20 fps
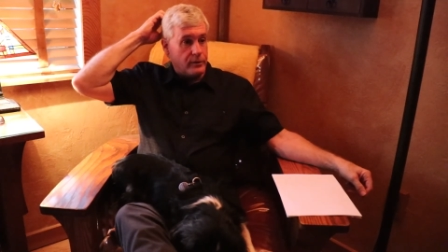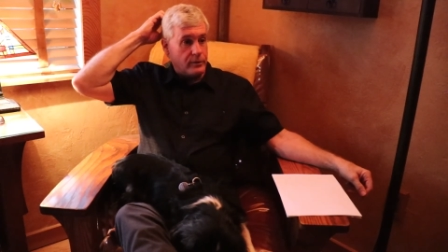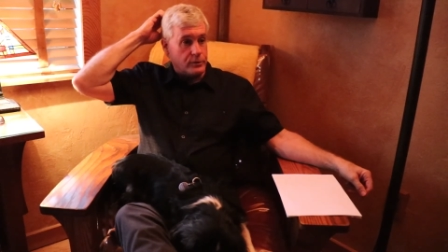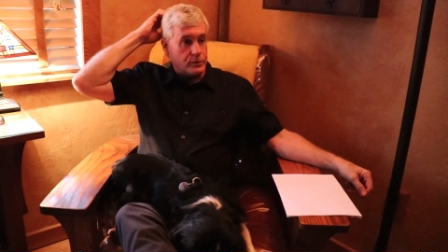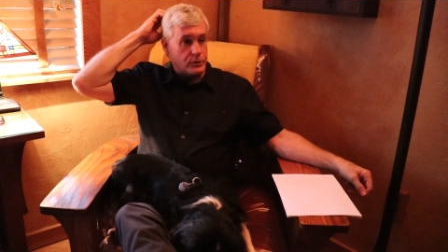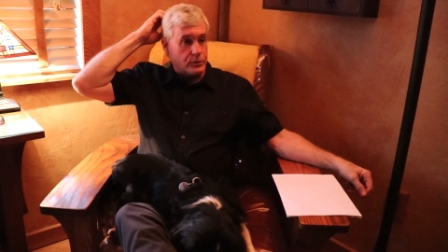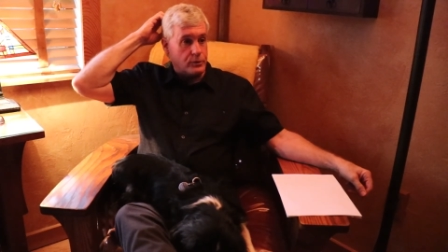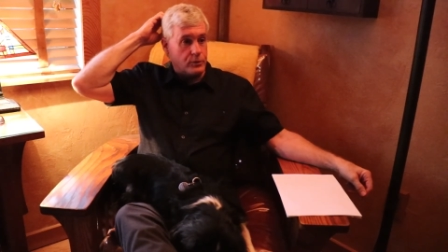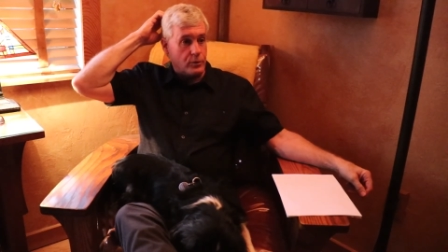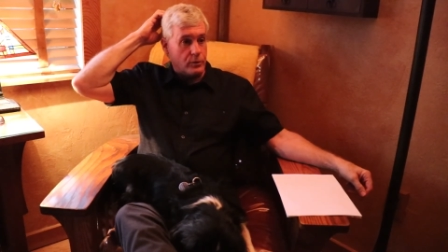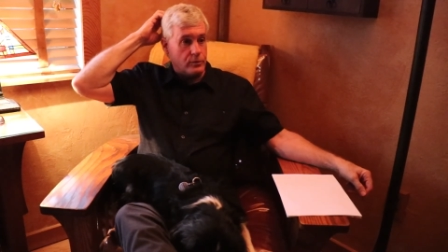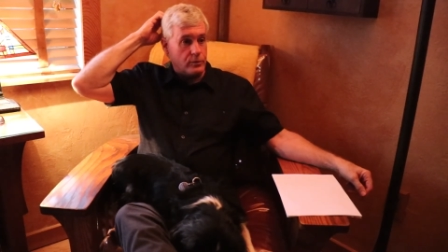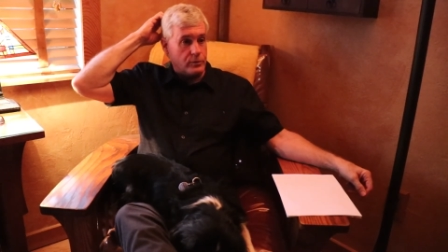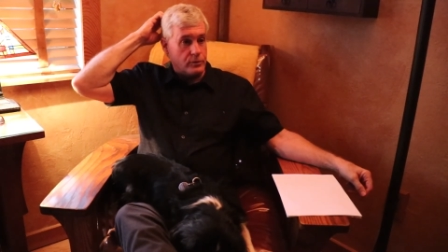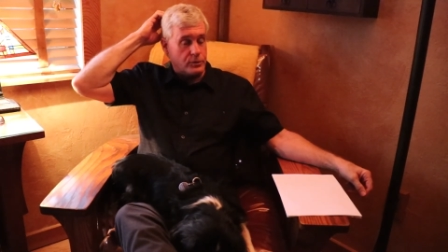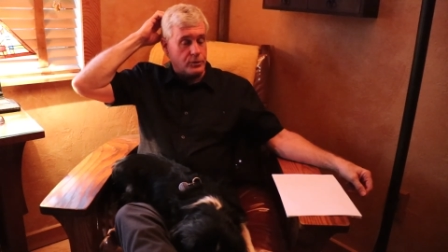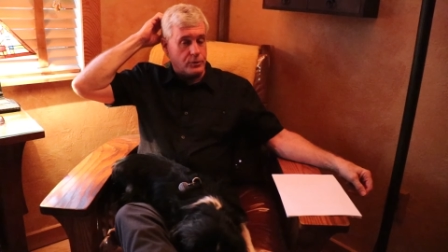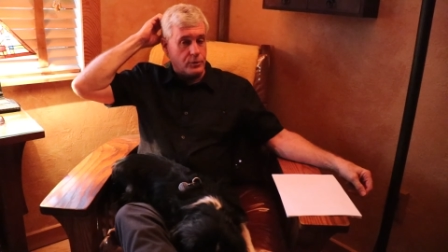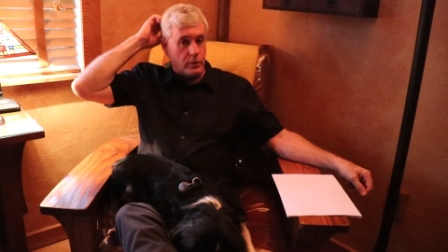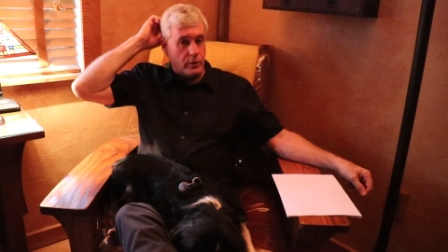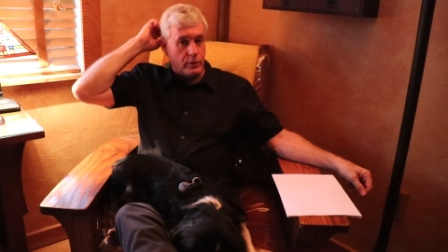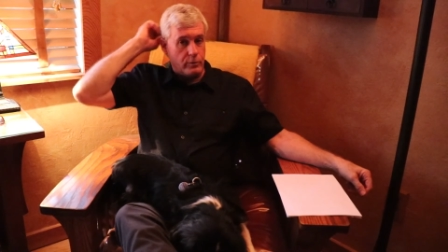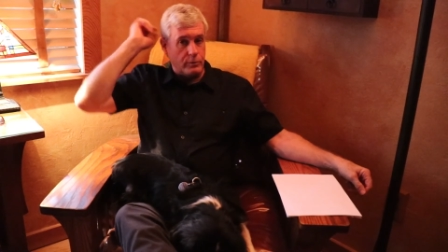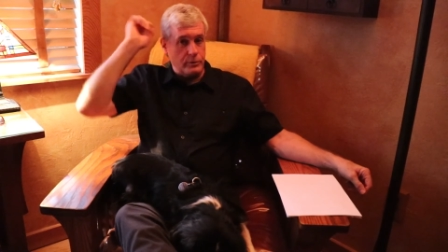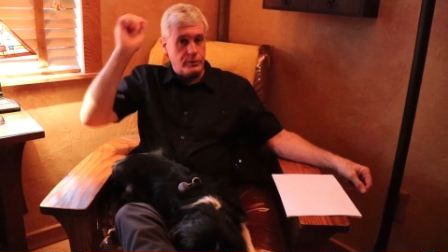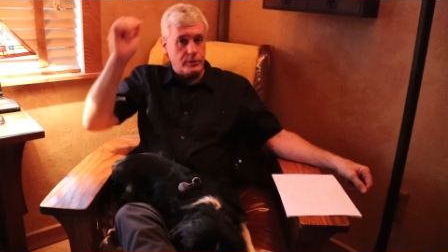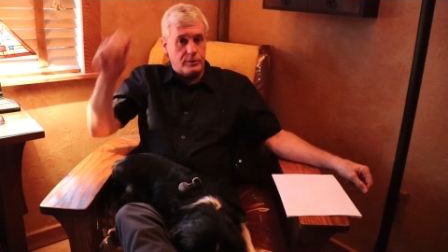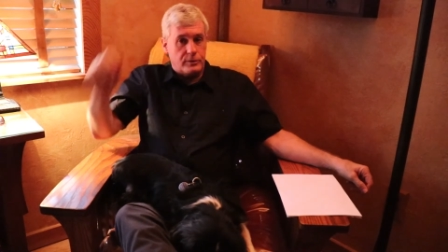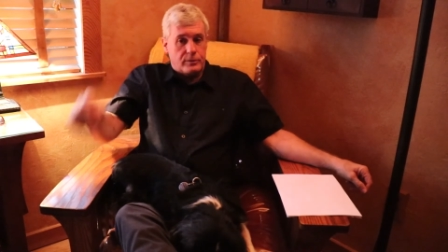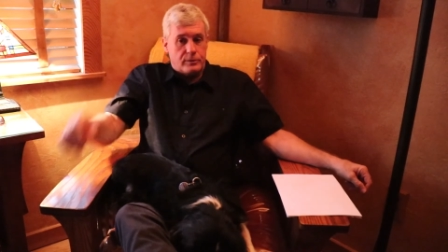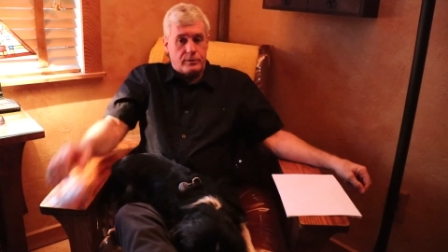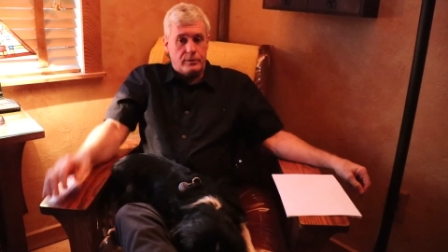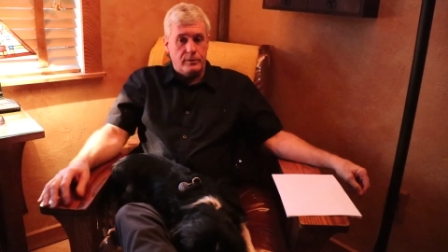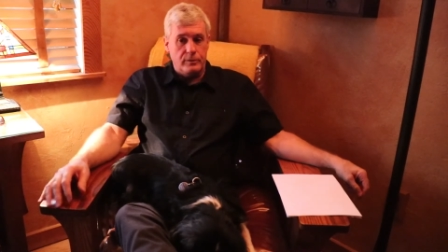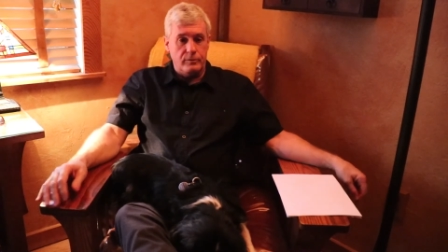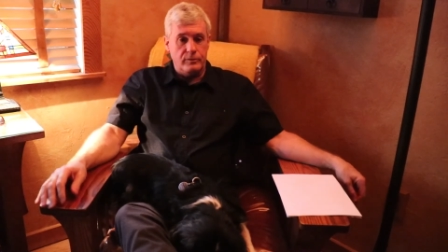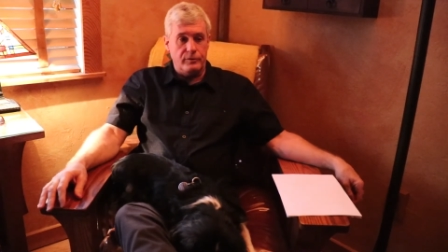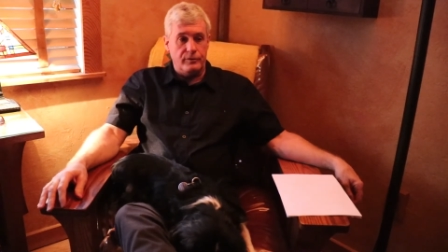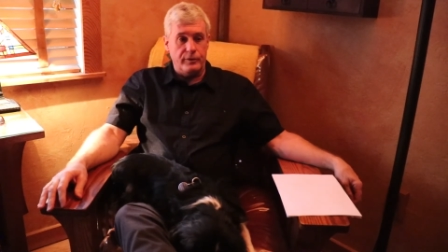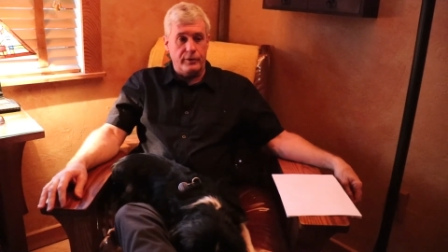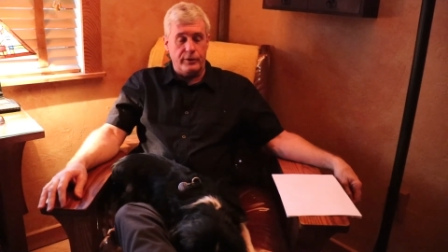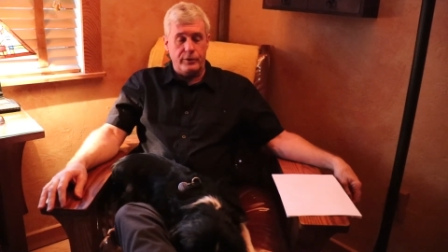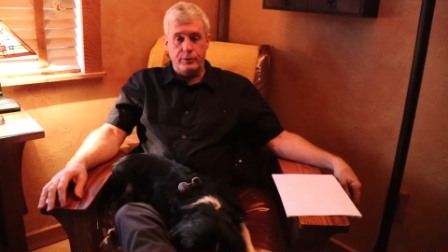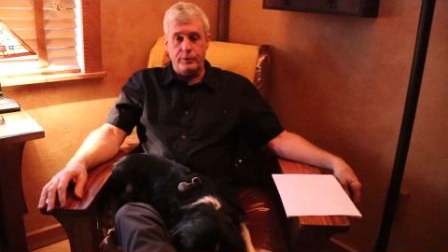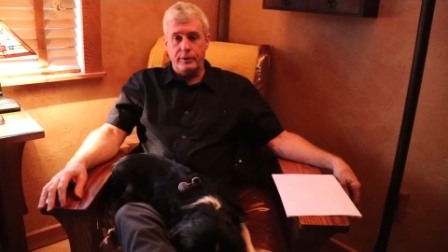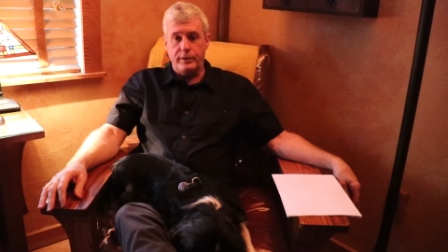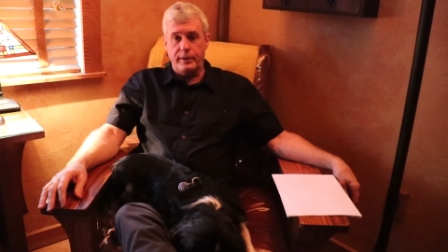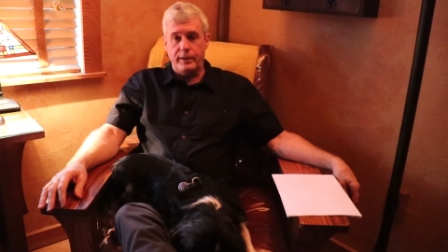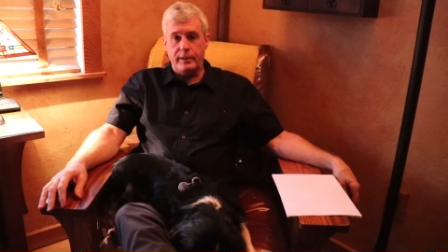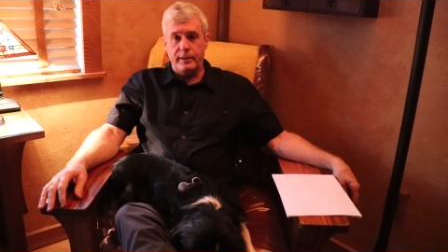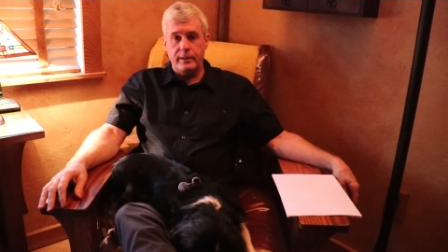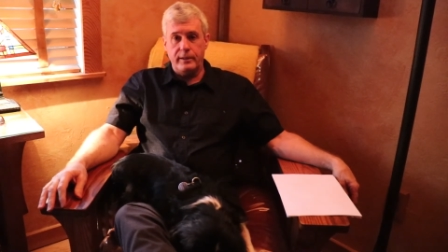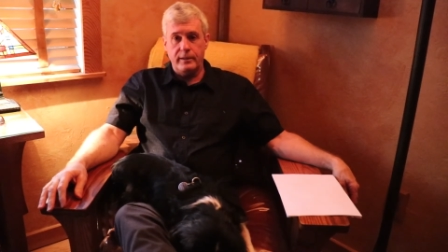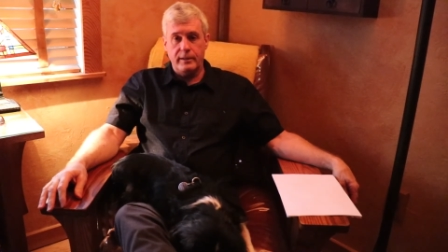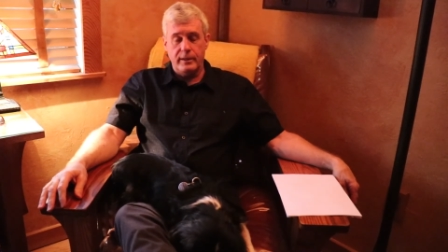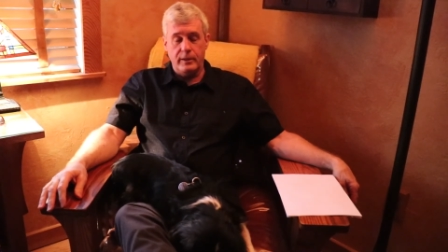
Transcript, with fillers: their, st their story was, was very unique